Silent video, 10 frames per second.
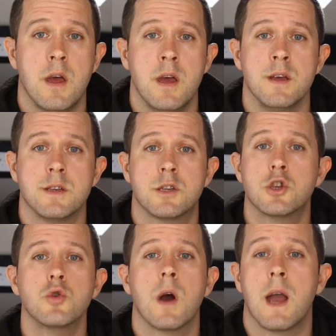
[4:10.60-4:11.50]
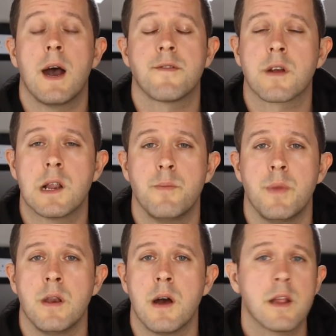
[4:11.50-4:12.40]
is, do I have to clip
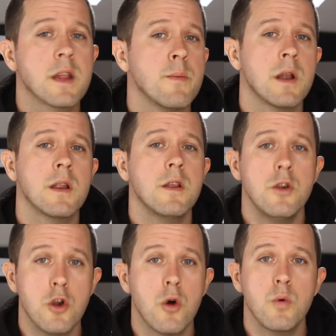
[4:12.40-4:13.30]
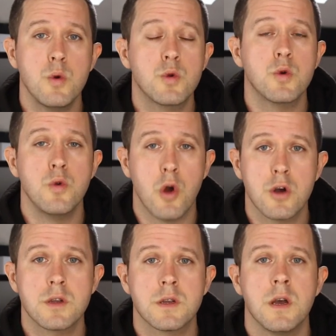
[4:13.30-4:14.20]
in? Ultimately, no, you do
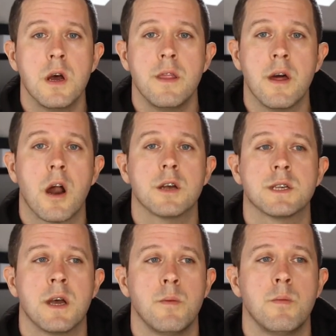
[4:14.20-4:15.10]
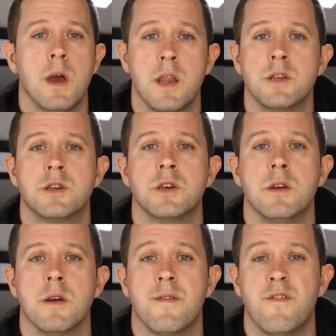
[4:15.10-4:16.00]
not. There are some
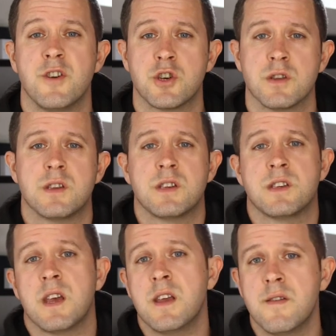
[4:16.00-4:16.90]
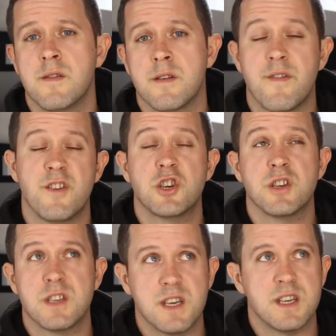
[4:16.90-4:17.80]
energy
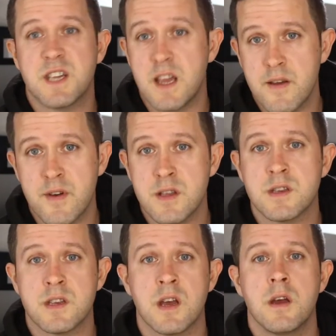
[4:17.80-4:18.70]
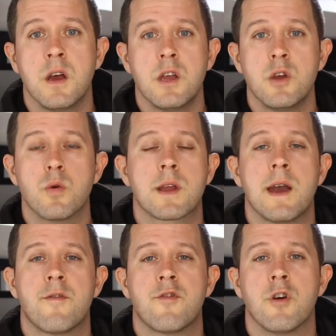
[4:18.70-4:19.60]
efficiency savings that you will
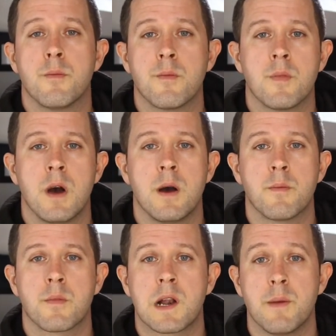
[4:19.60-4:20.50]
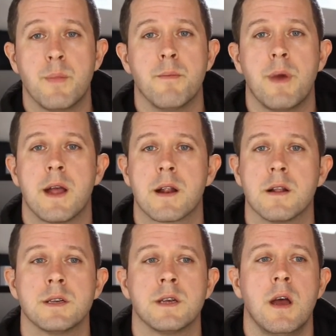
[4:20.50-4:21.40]
get from clip-in
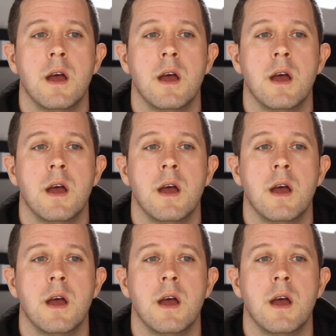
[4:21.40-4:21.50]
pedals,